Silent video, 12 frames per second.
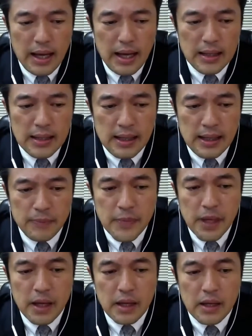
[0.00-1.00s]
And
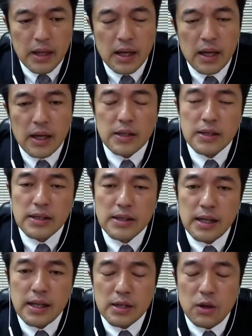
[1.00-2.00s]
then
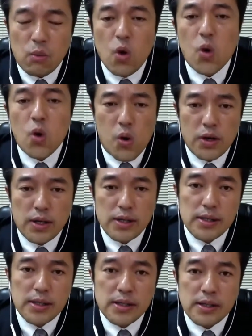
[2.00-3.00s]
the war,
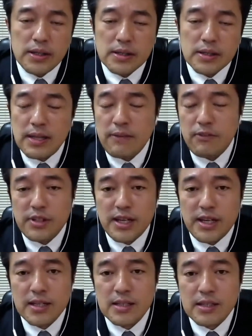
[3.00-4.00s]

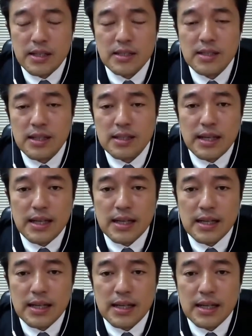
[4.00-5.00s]
70th, this is a
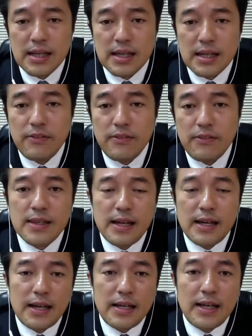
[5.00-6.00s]
70th
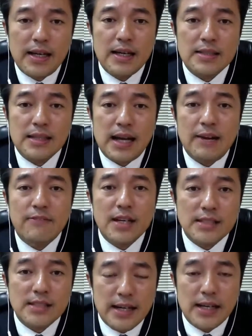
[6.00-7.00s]
years
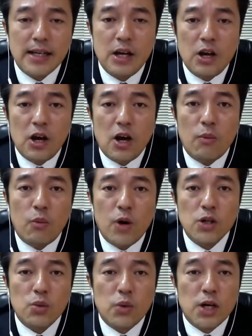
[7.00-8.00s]
anniversary of
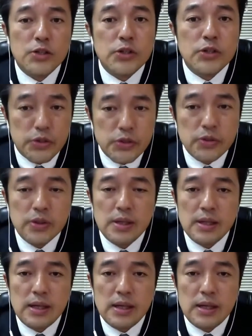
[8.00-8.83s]
World War II.